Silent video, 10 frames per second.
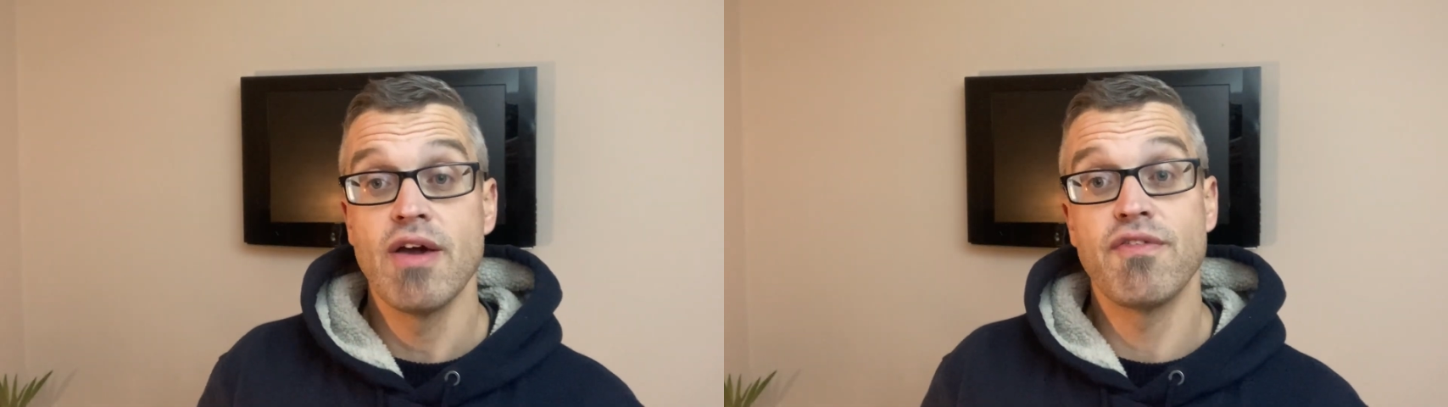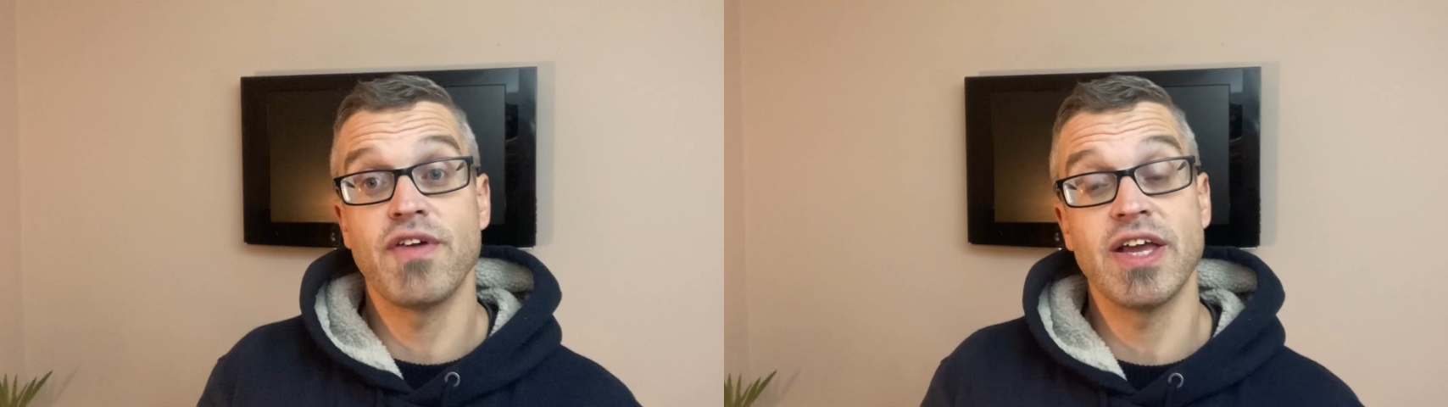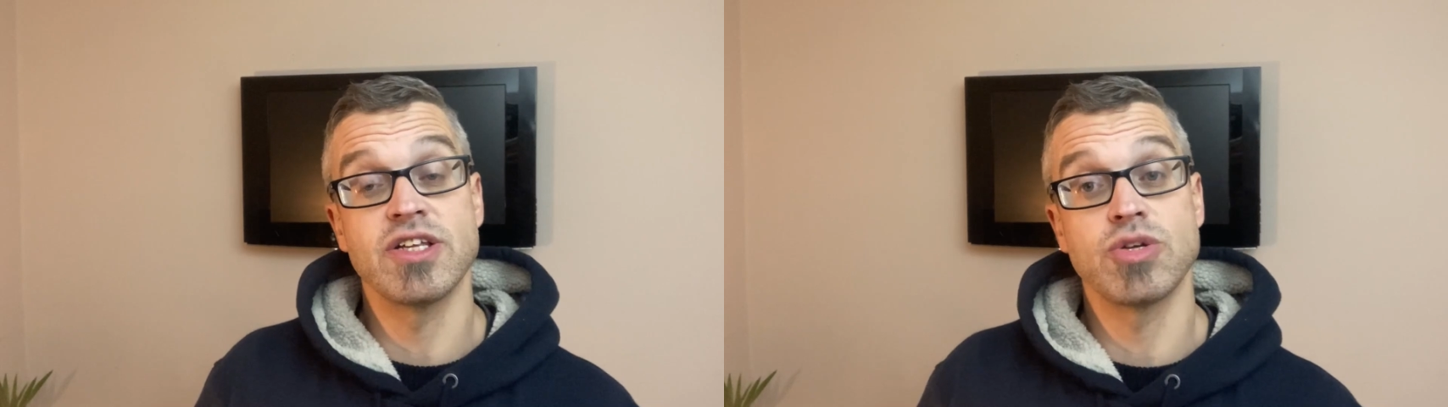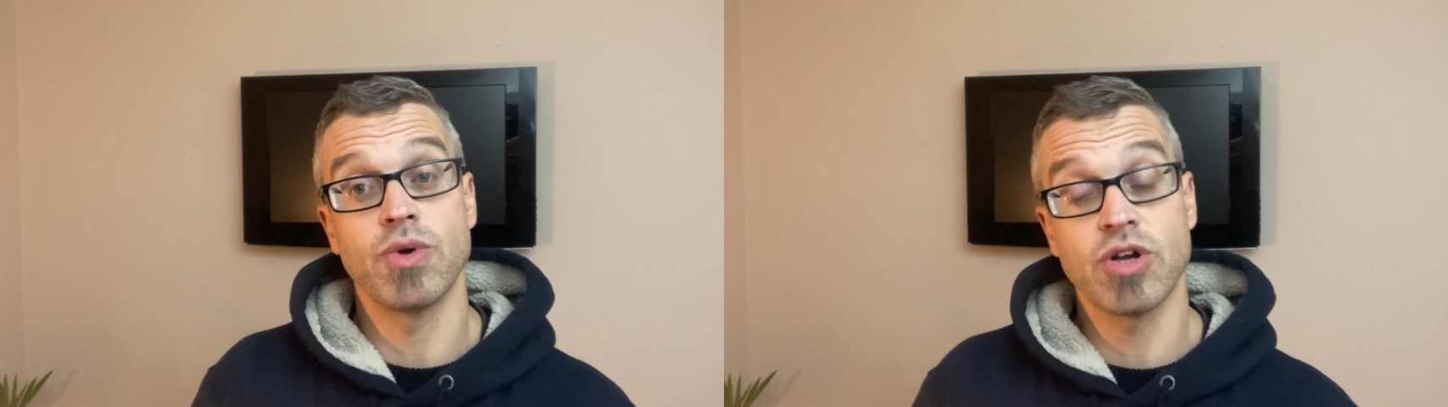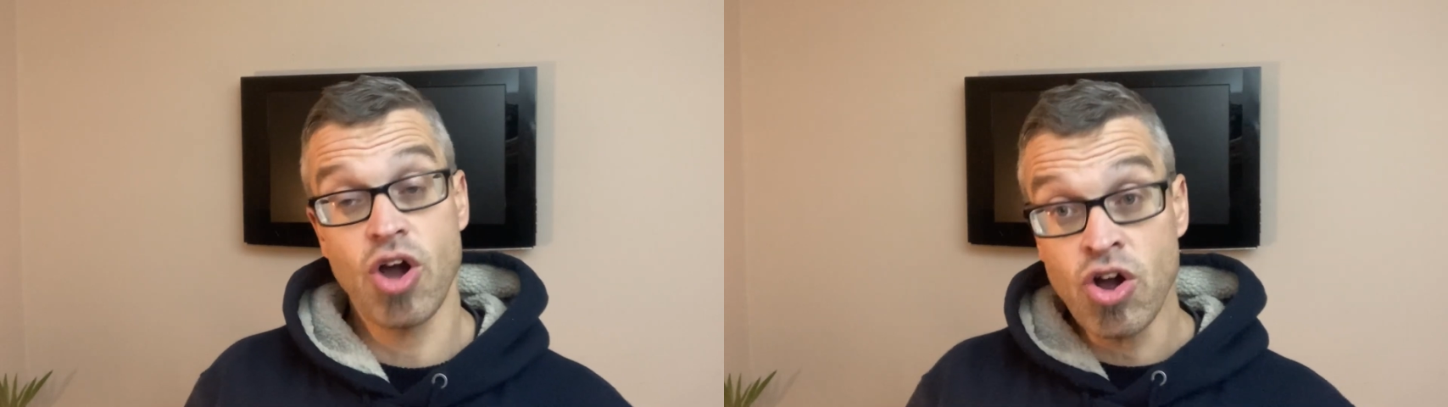fit into
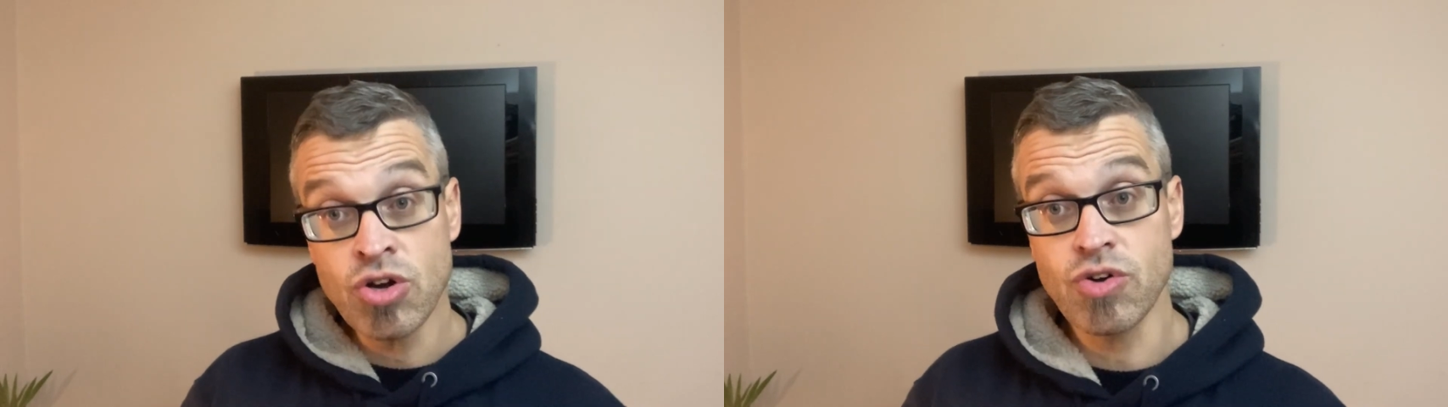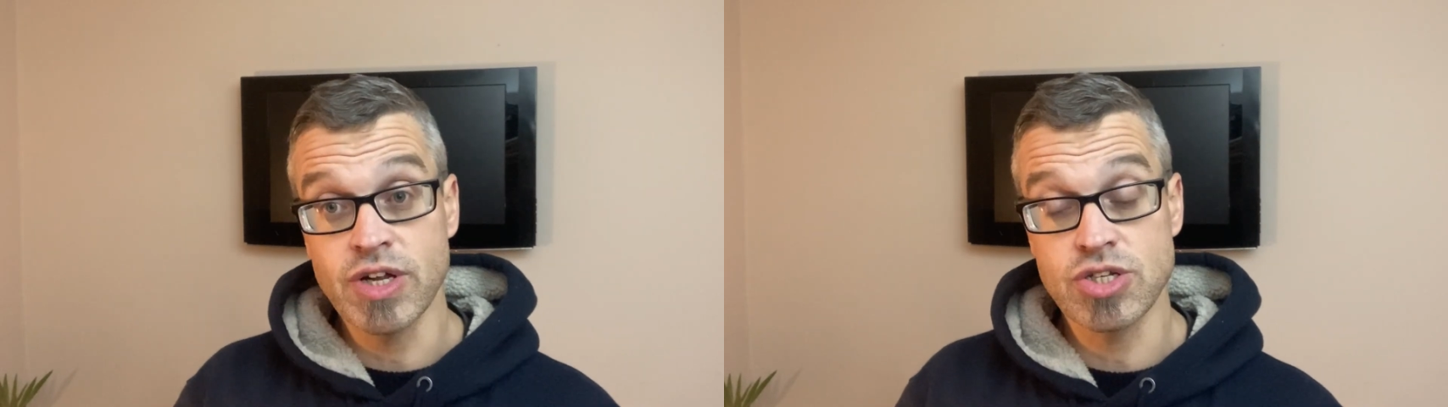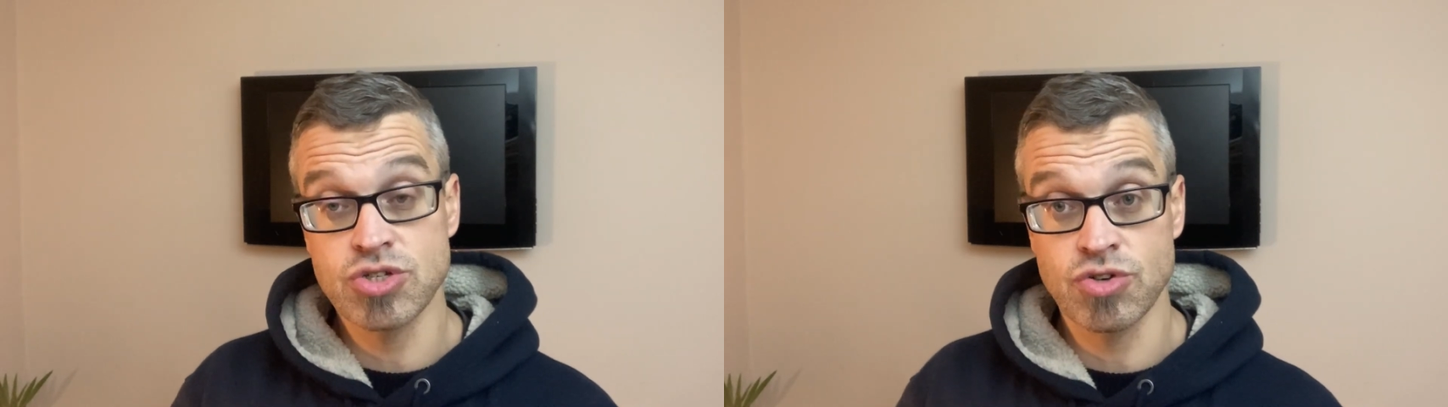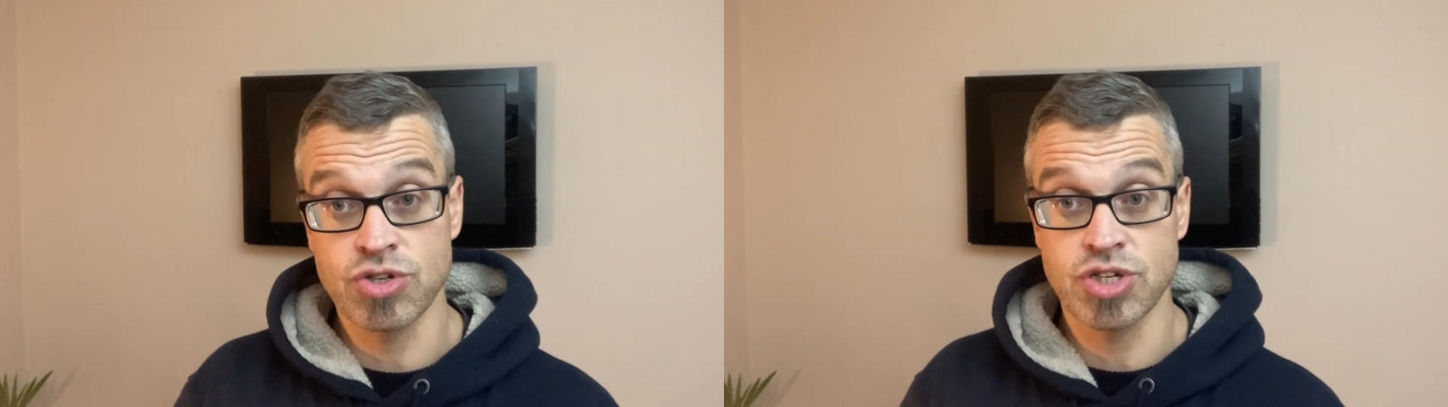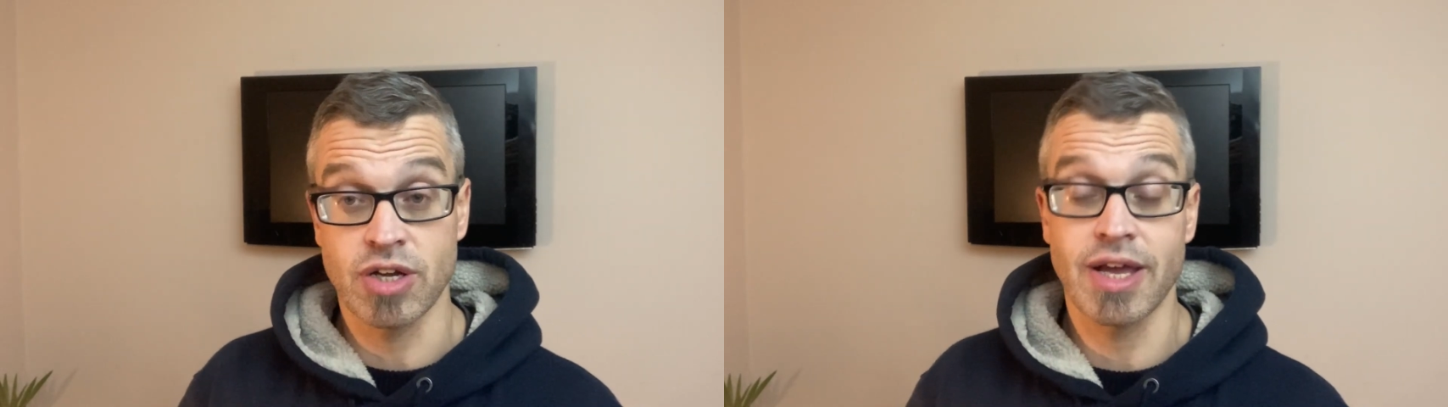a concrete
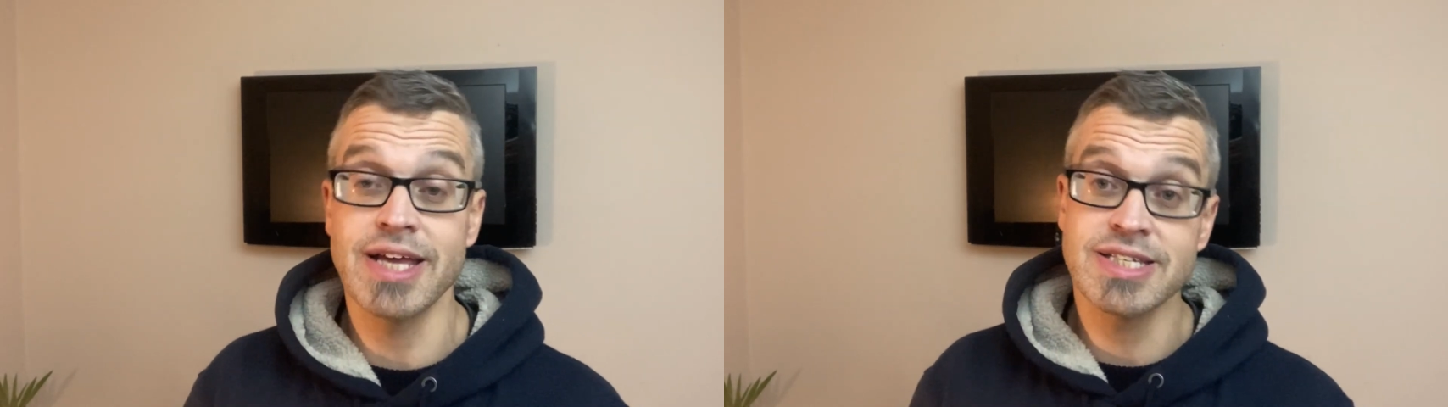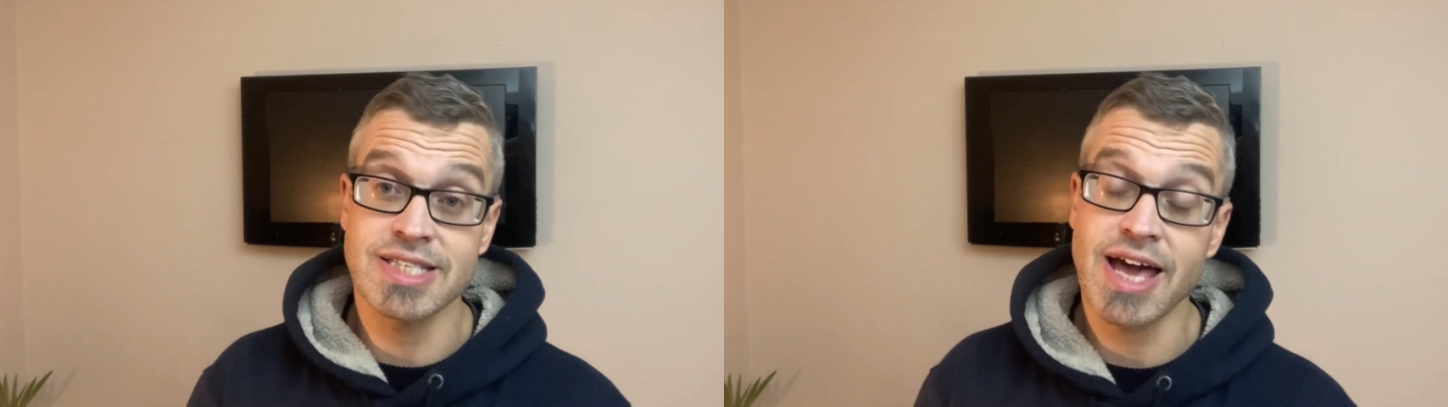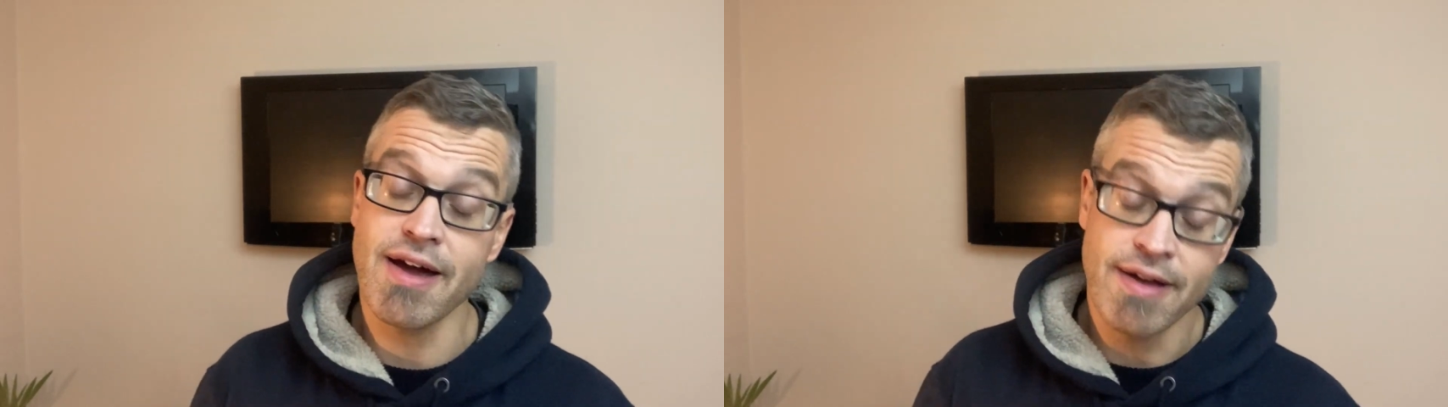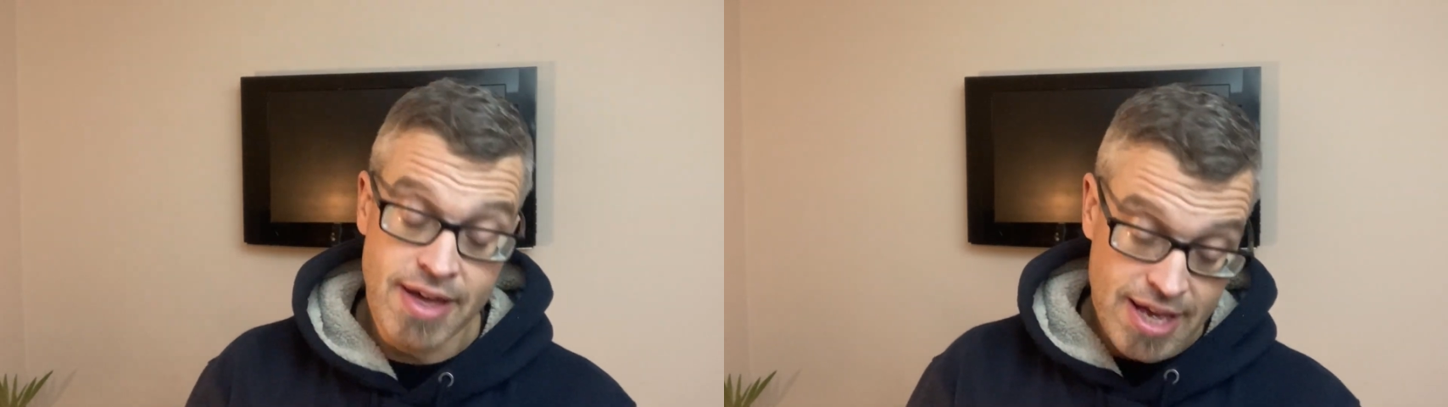structure, is that